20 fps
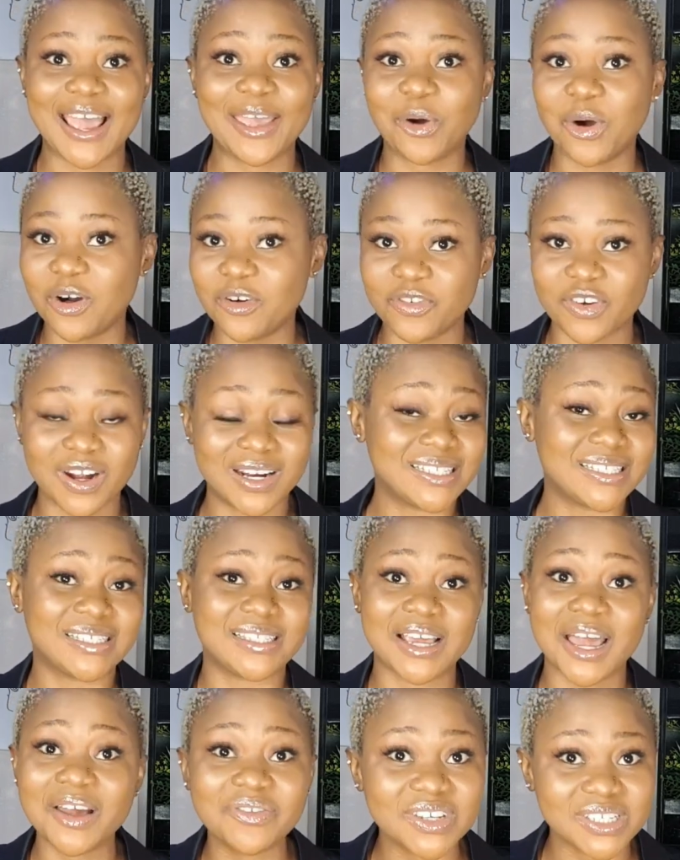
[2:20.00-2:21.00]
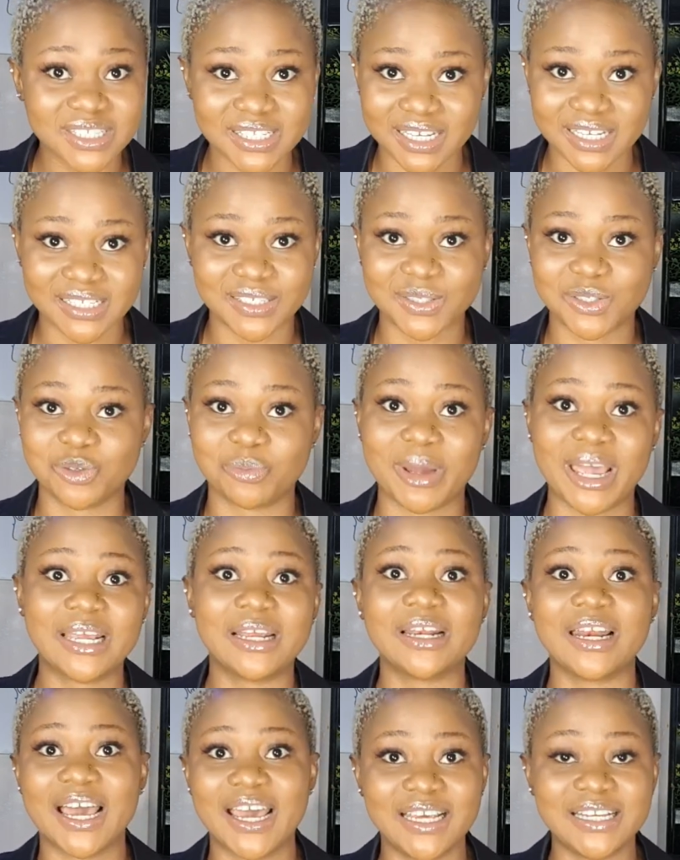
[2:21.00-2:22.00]
I offer services to my
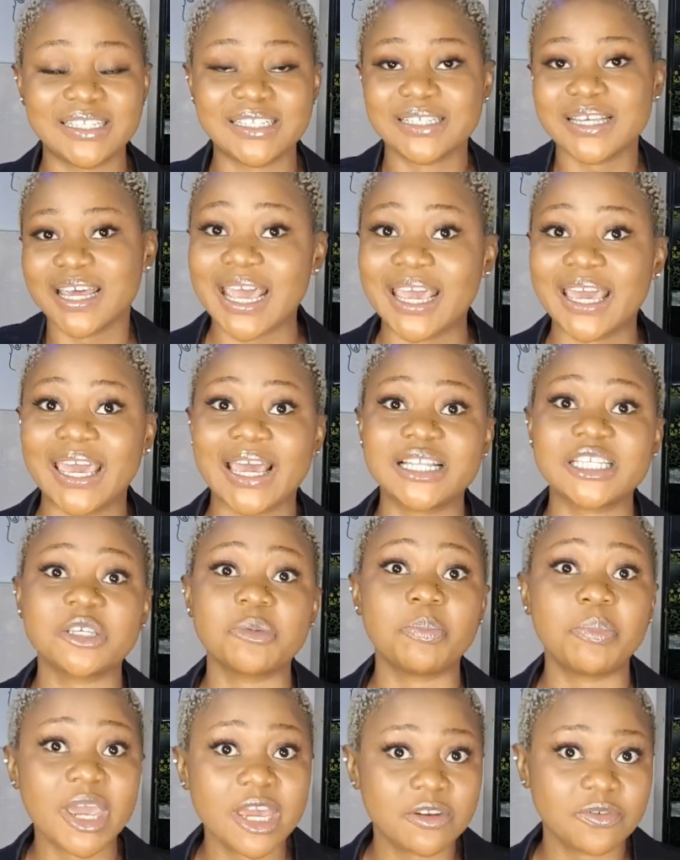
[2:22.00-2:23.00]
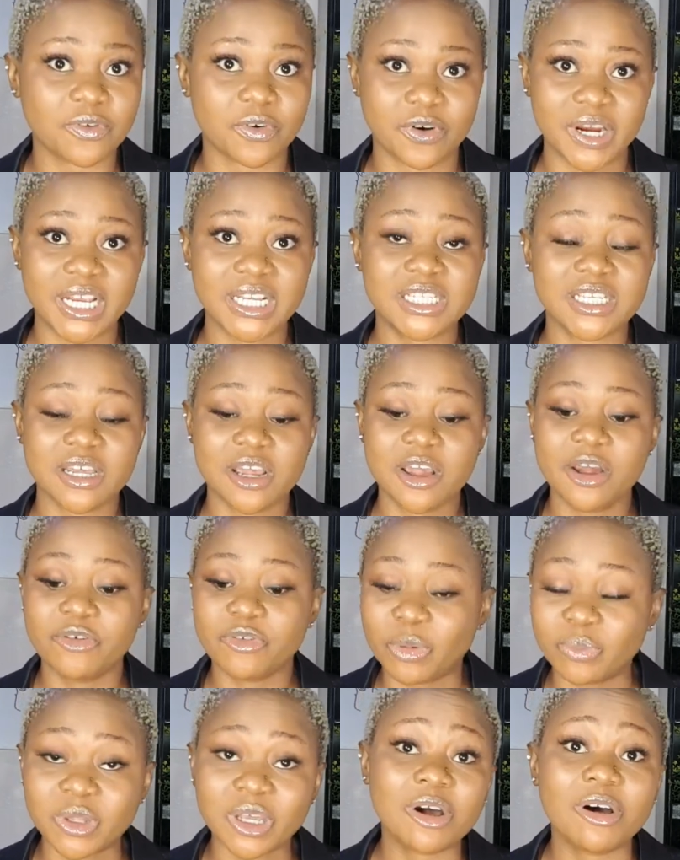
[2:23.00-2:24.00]
clients and I get paid for it
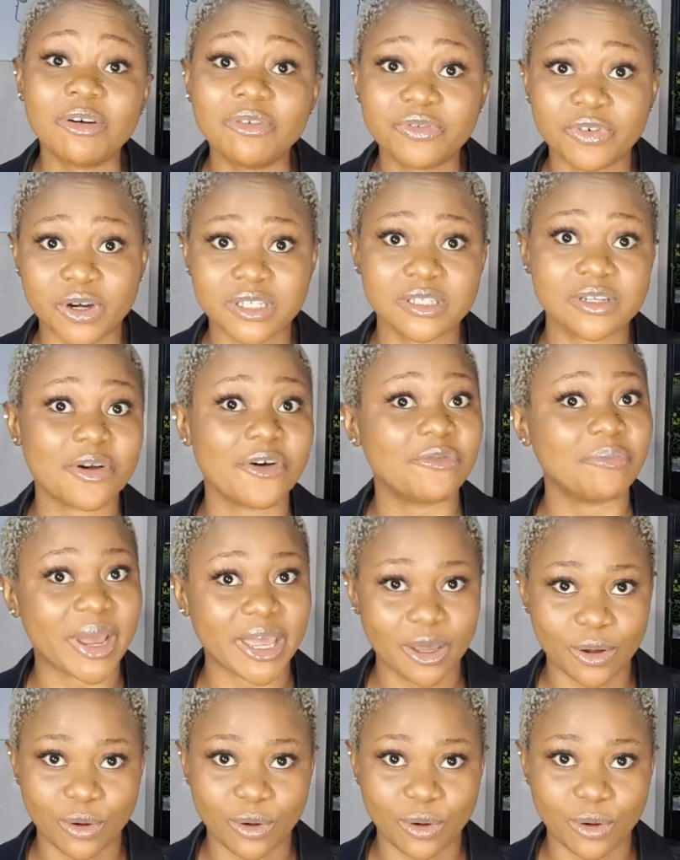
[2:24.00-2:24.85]
from the comfort of my